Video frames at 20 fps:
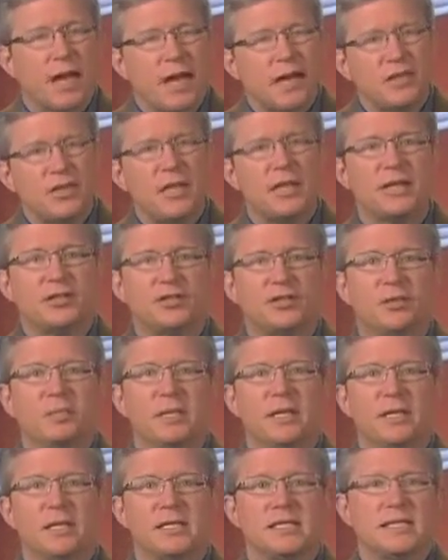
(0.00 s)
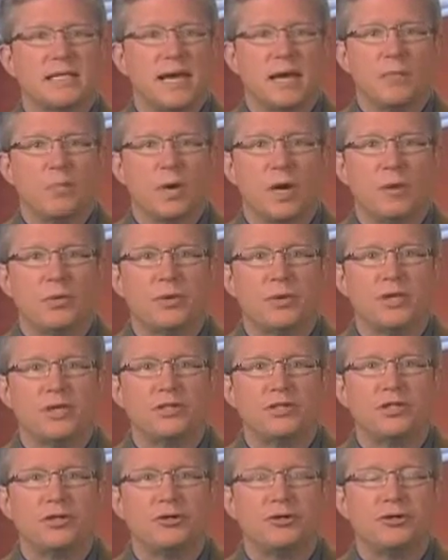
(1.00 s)
I think it should be the same way with
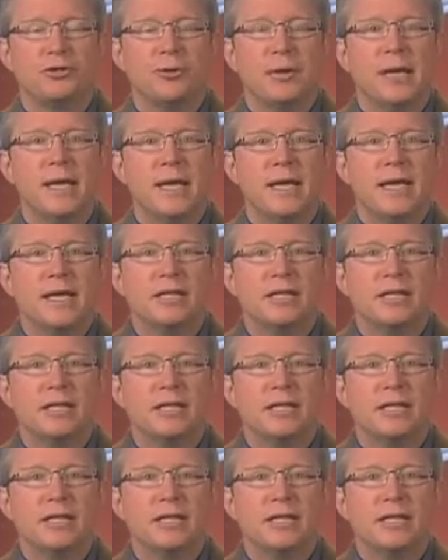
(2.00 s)
this surgery.